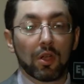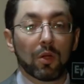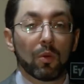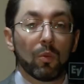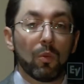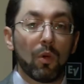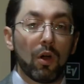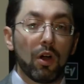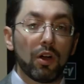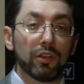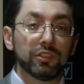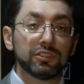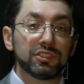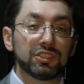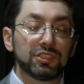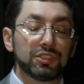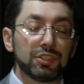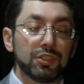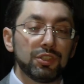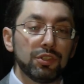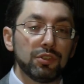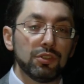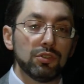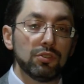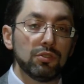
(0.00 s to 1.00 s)
was
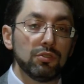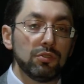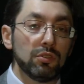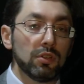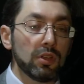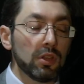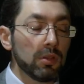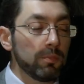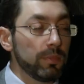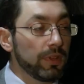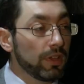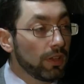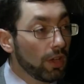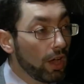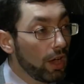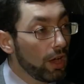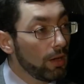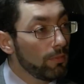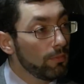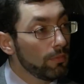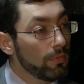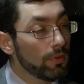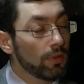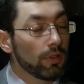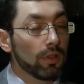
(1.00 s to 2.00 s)
to
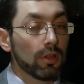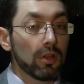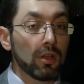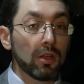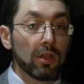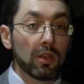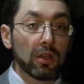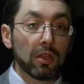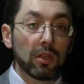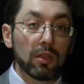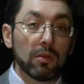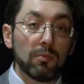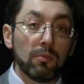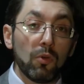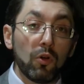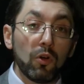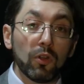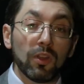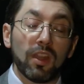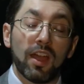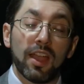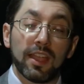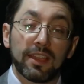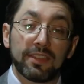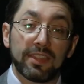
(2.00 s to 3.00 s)
become more
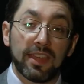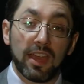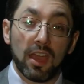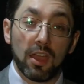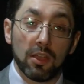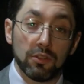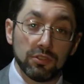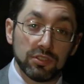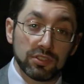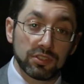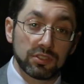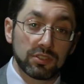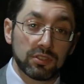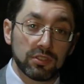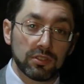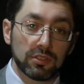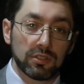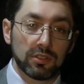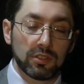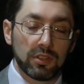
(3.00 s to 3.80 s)
like their host